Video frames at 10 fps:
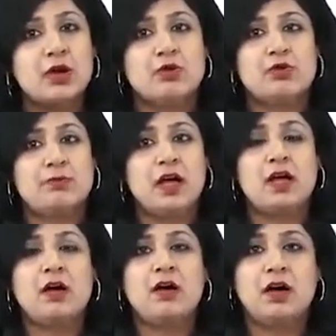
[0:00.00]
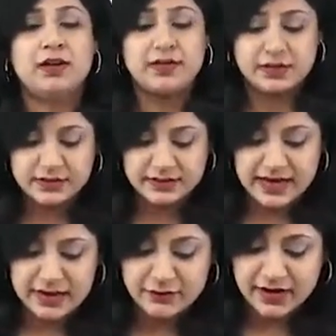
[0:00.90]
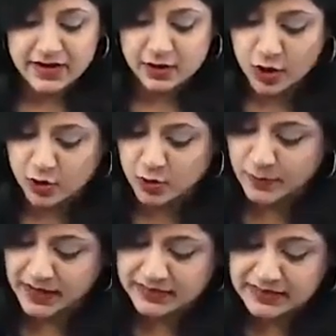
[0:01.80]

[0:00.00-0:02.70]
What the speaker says: glaucoma or the aphakic glaucoma,